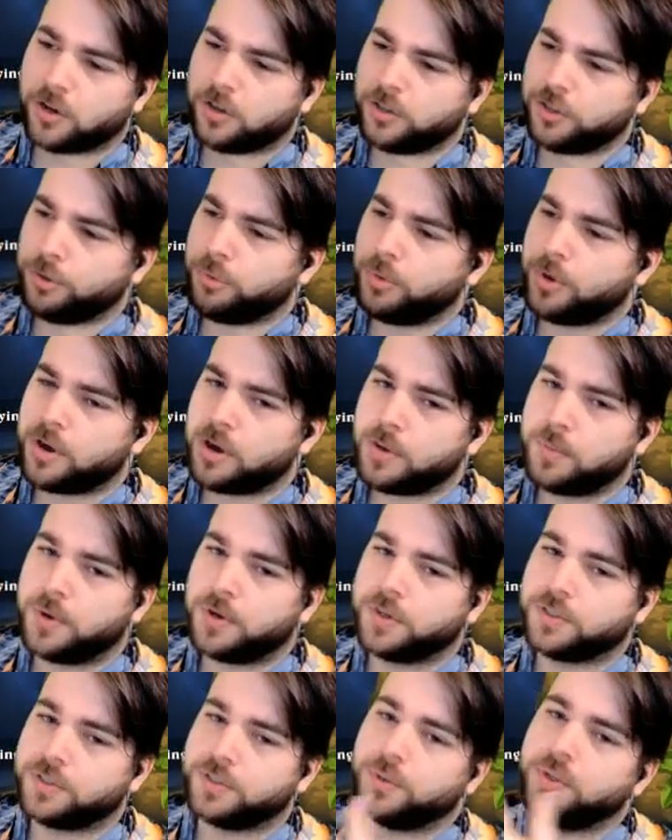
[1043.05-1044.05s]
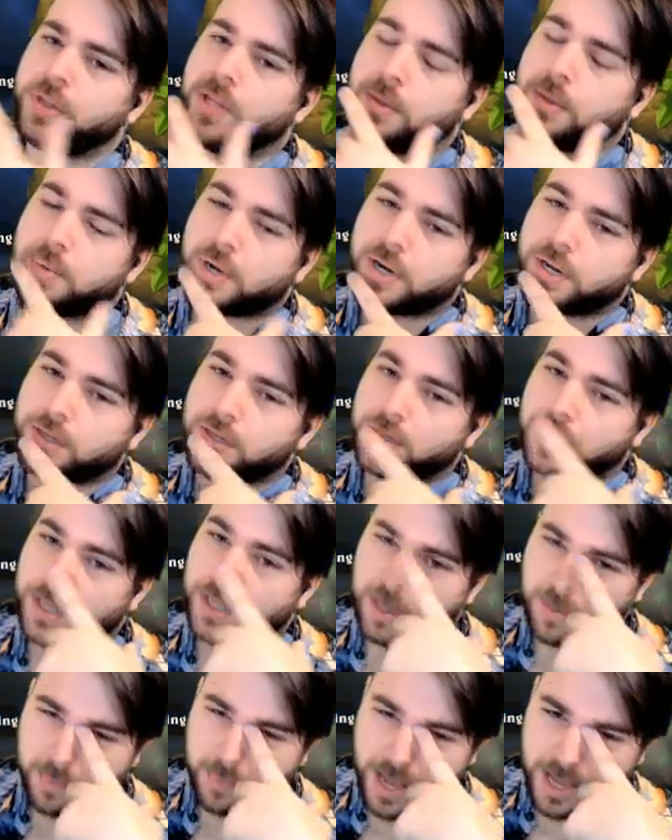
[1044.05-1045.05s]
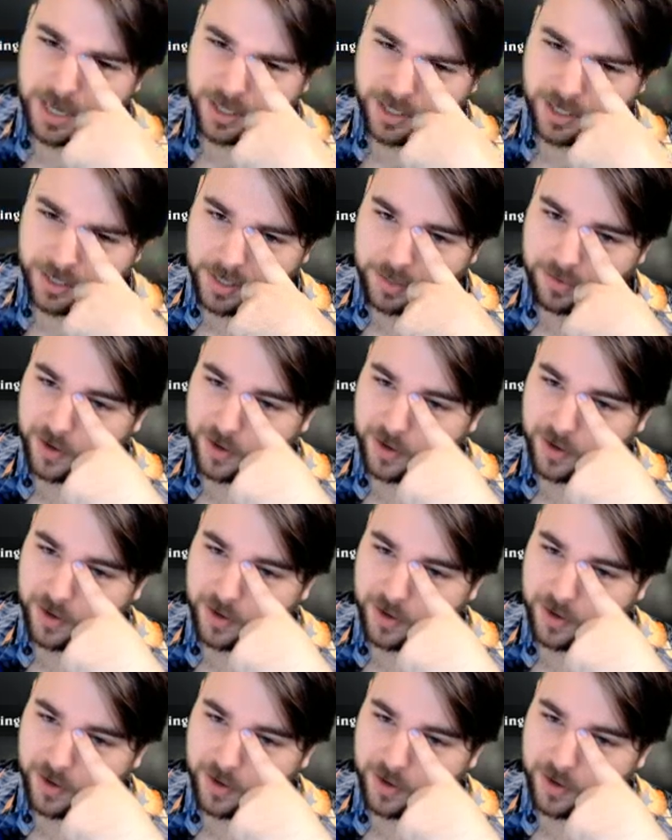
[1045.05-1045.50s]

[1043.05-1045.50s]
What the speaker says: not sure what our opponent's doing there, but I can imagine